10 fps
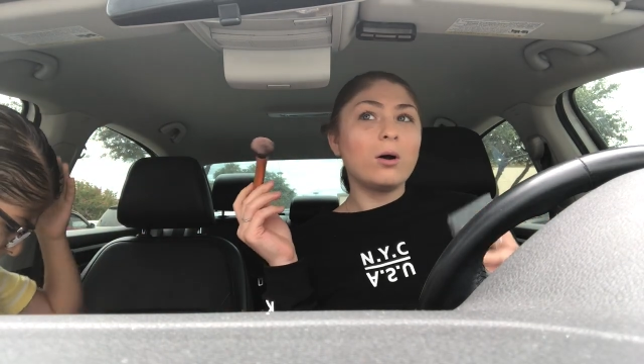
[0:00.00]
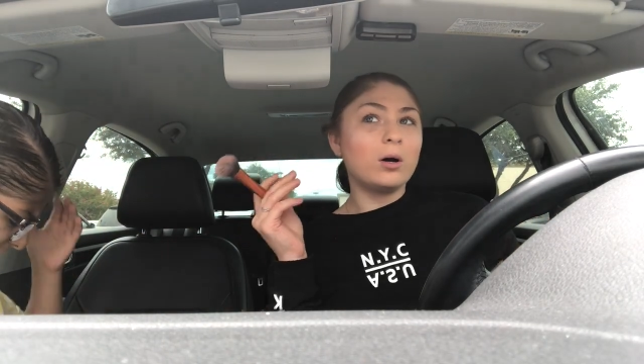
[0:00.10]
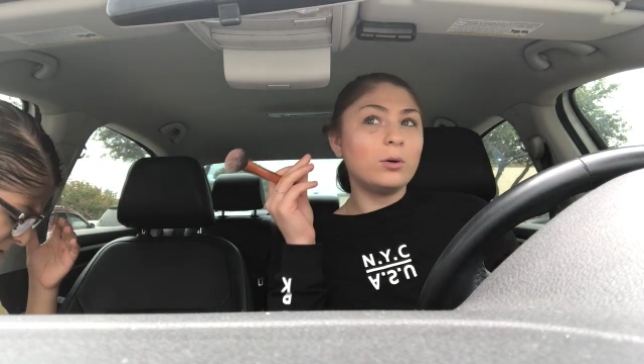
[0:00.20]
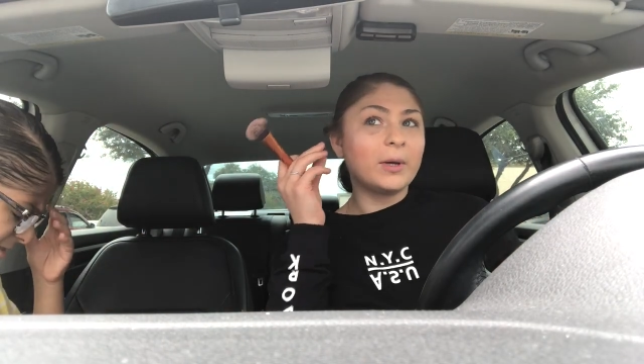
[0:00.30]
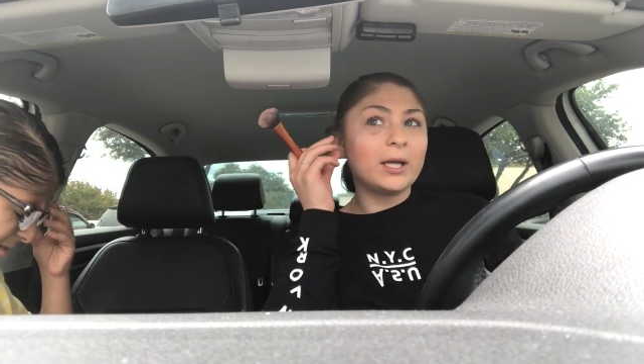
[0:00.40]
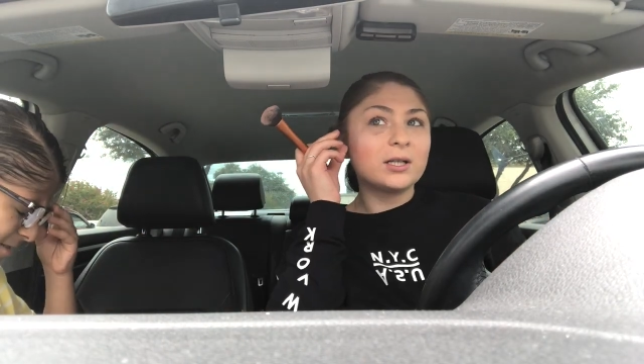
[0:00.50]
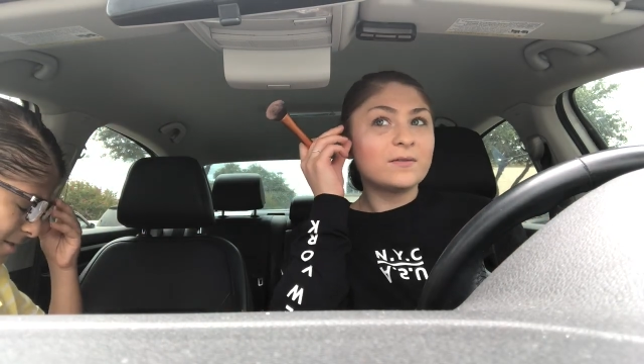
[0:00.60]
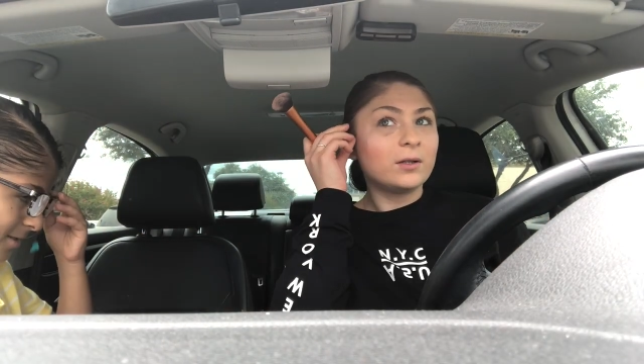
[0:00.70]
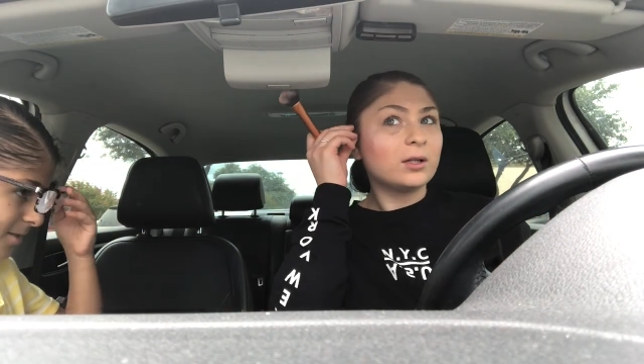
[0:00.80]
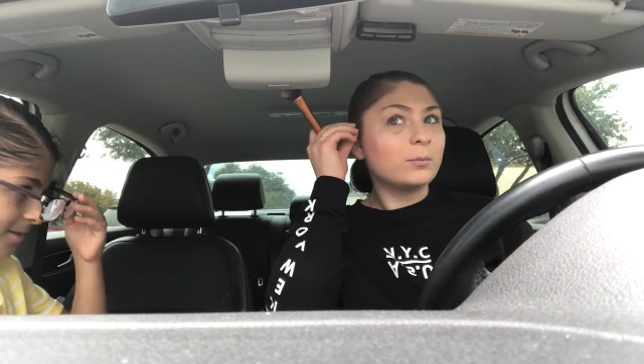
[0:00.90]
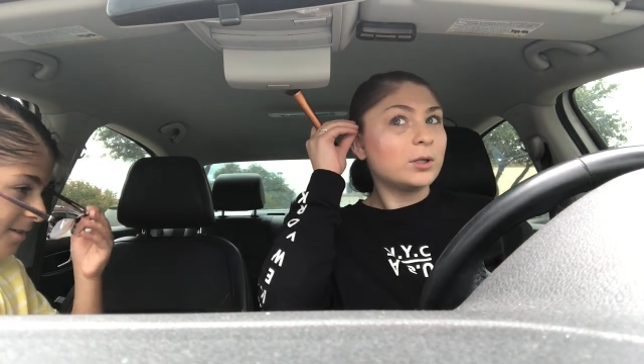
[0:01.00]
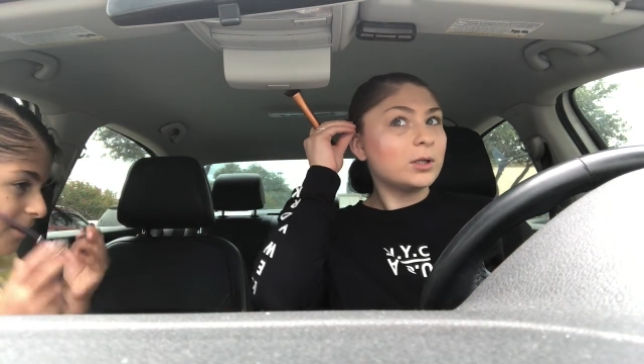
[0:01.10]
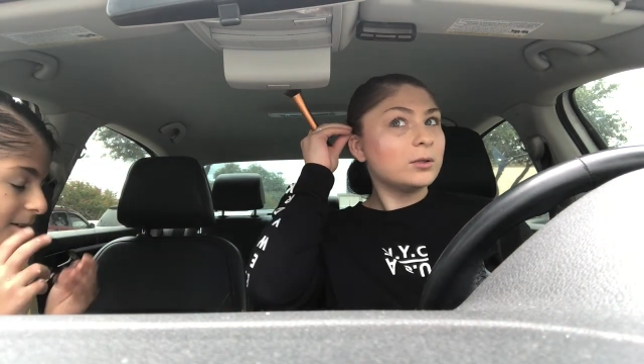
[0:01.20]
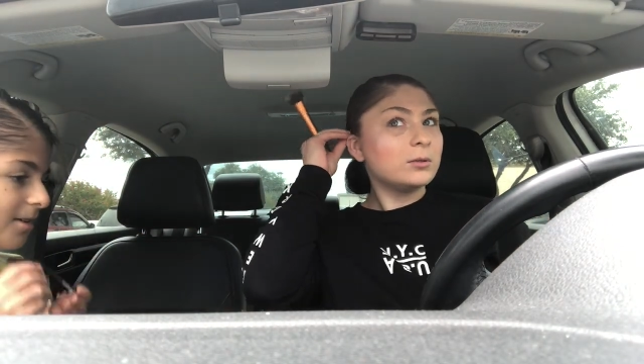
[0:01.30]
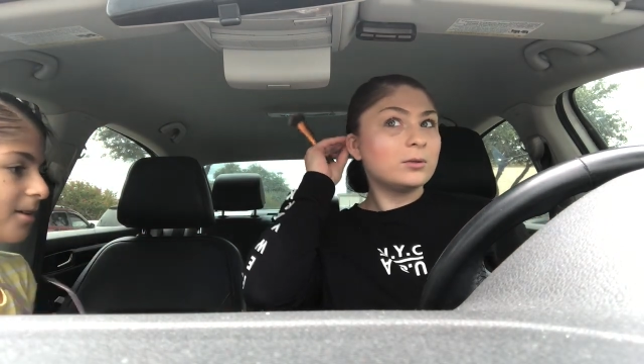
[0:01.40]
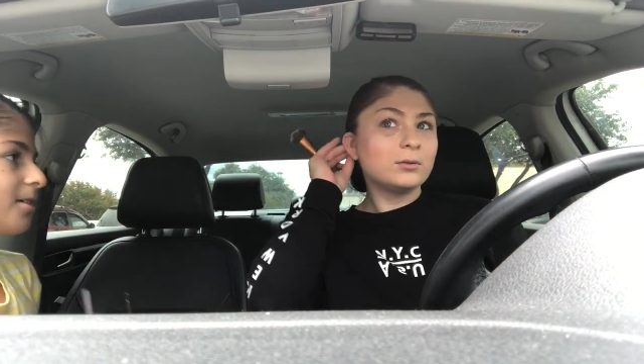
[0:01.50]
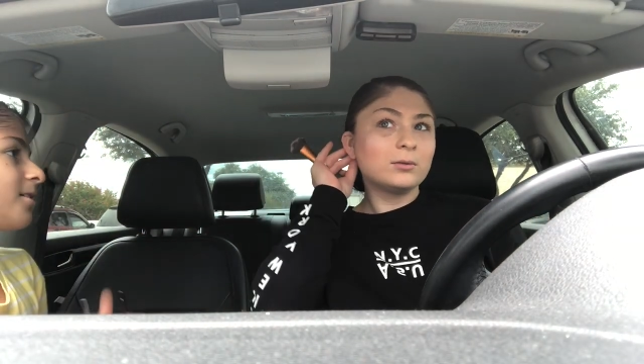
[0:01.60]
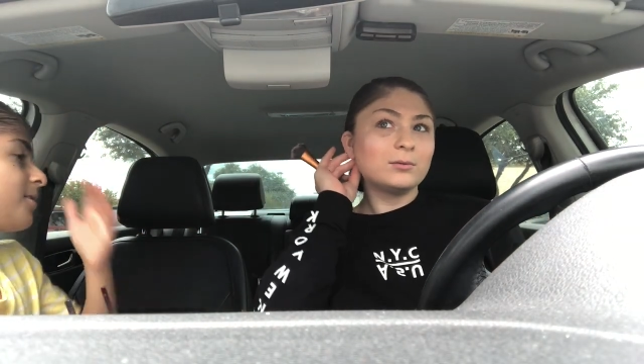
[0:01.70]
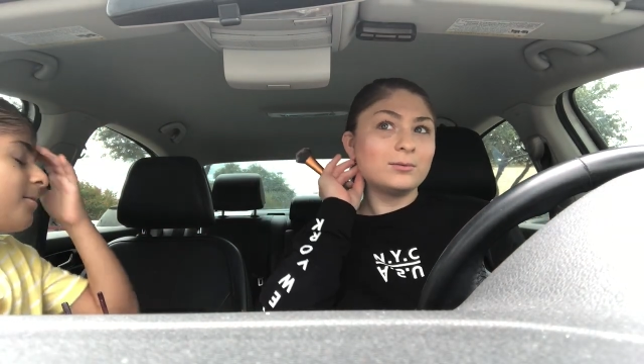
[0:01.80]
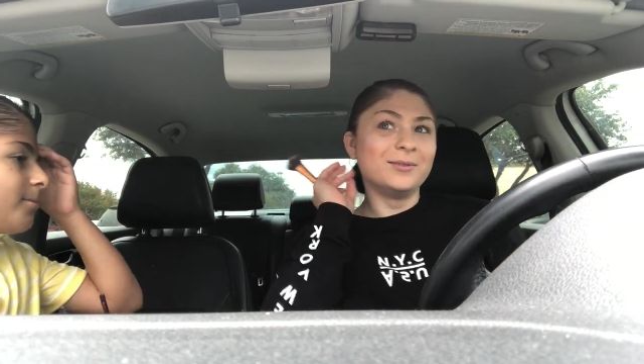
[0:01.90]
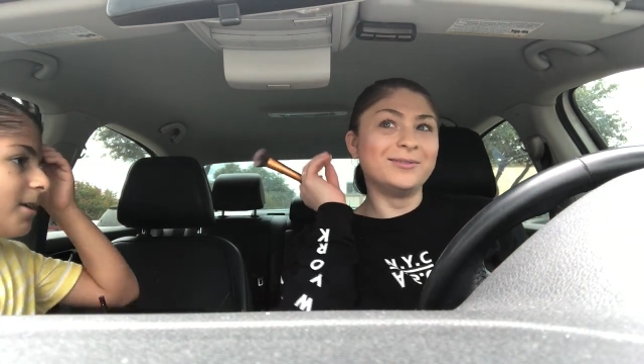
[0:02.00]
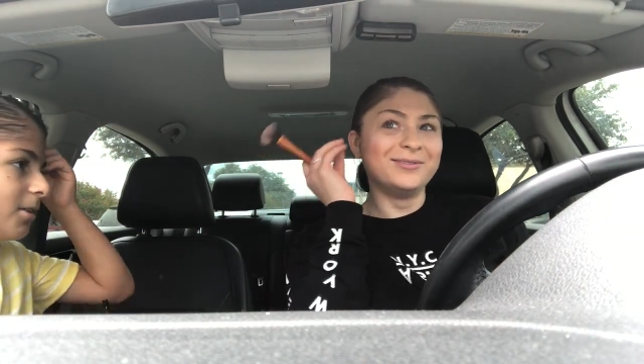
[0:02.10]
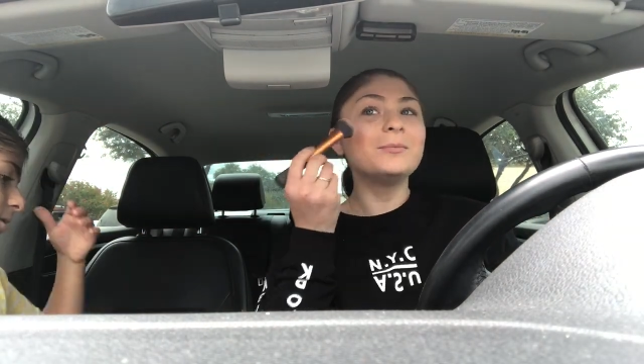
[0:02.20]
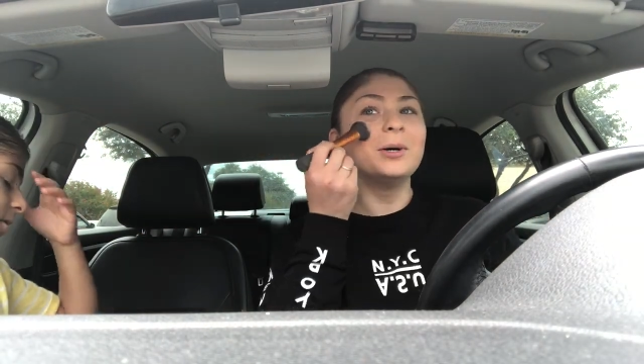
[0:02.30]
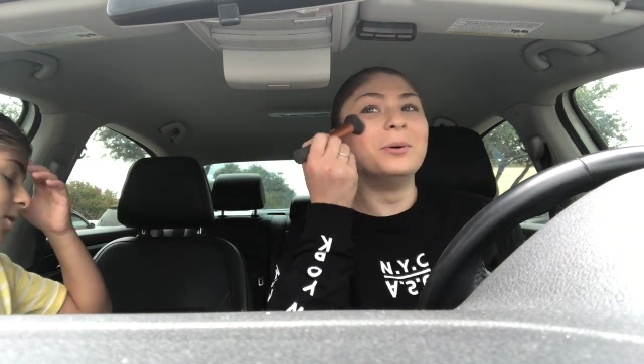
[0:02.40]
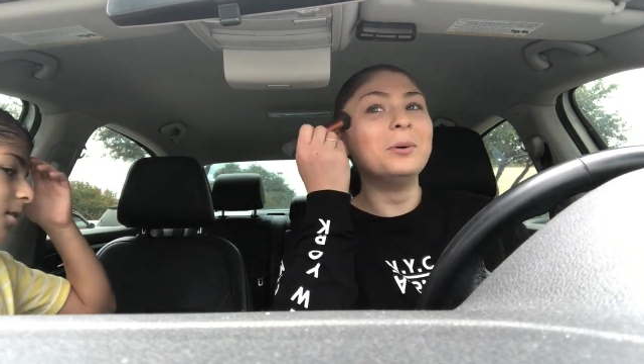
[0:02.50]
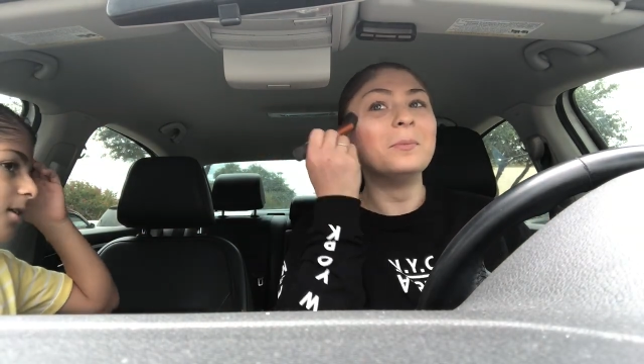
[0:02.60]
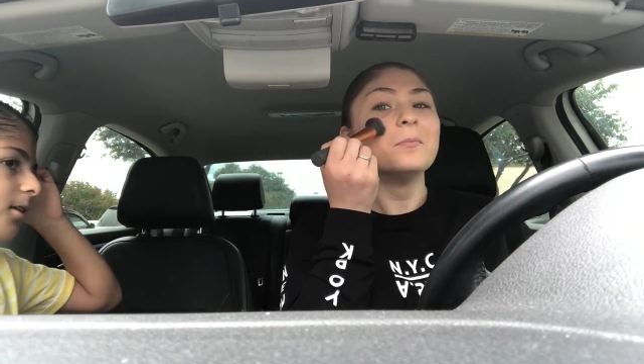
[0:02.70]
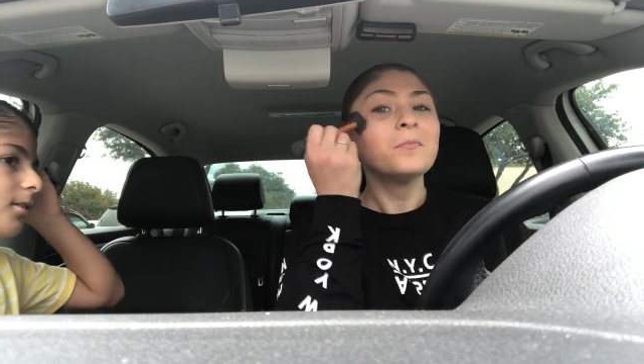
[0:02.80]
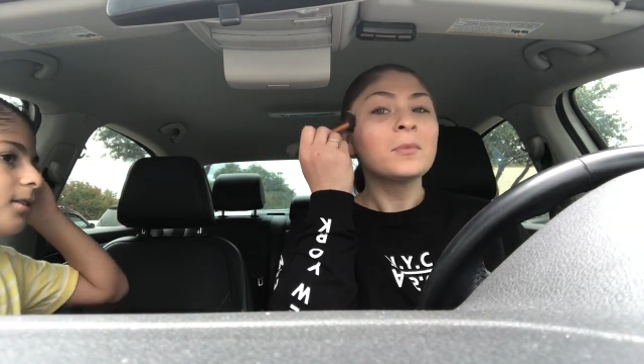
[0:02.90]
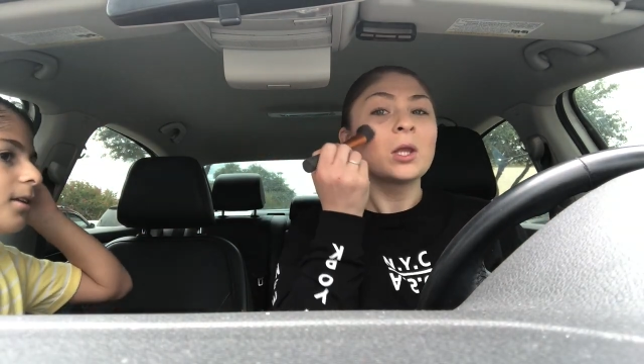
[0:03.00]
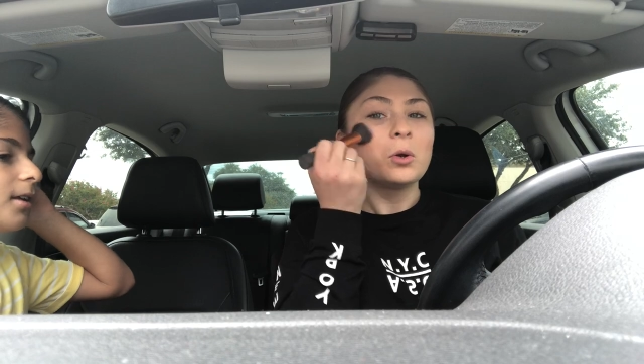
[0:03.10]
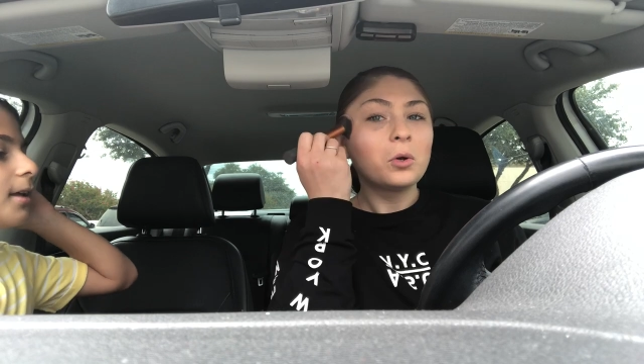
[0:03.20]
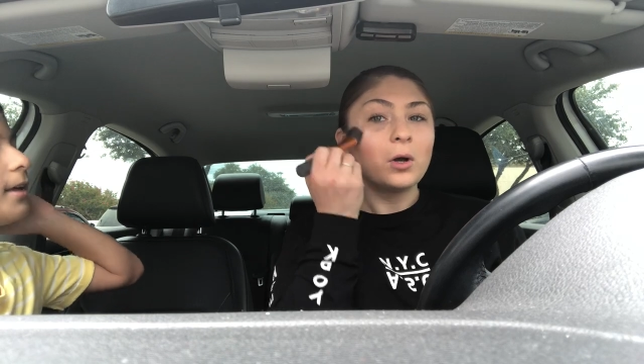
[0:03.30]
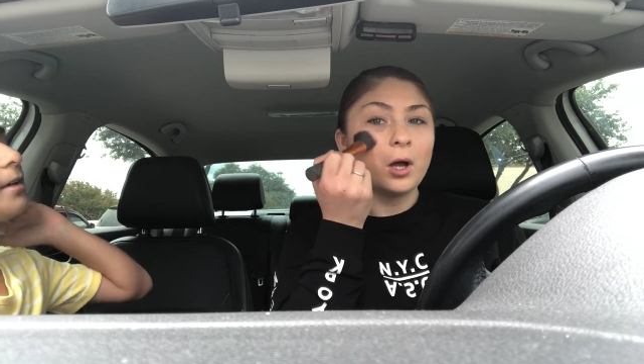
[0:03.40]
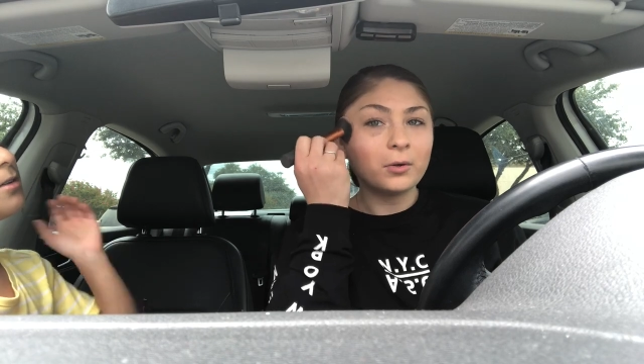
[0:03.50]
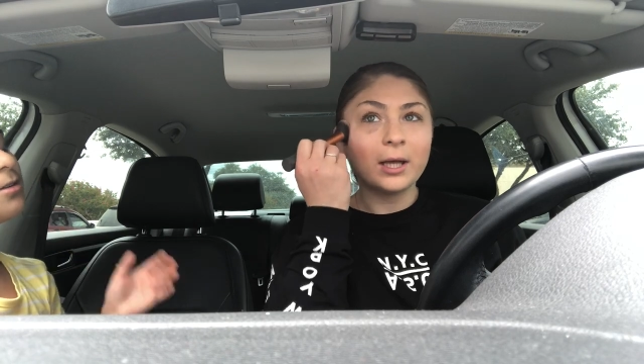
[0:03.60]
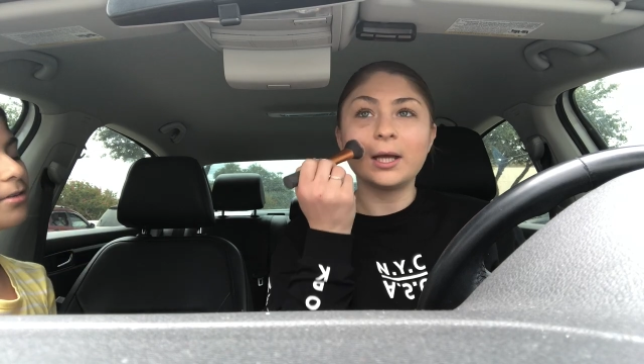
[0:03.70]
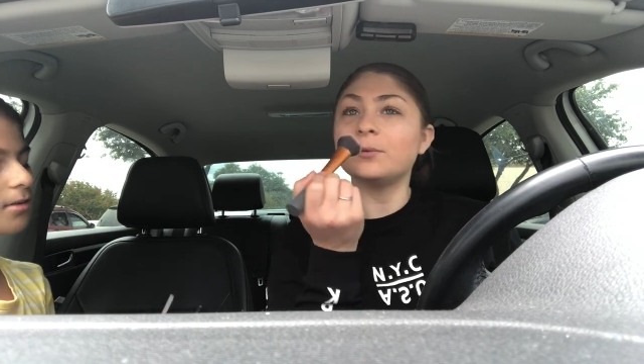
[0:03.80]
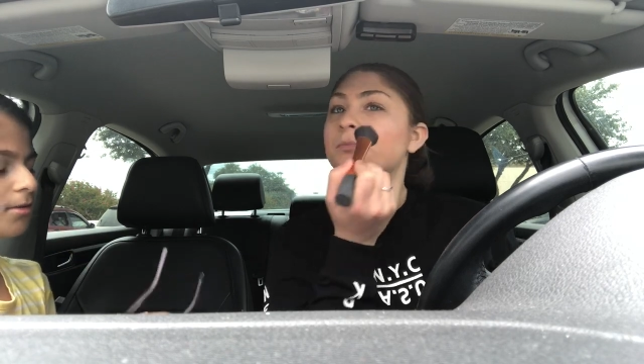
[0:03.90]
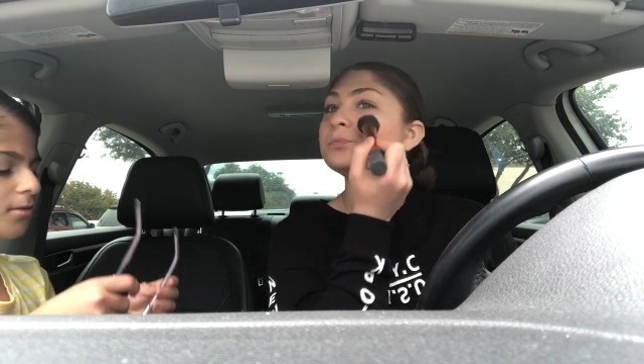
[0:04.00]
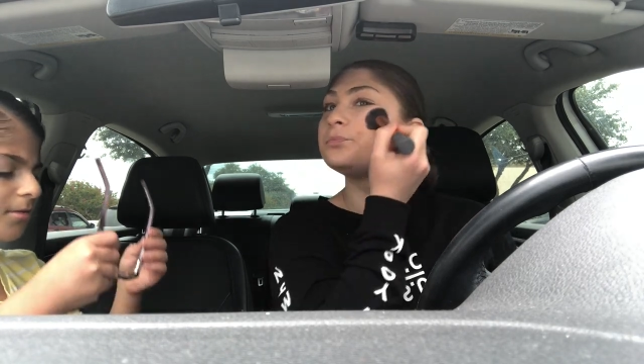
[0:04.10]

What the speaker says: Oh, my hair's falling apart. Okay.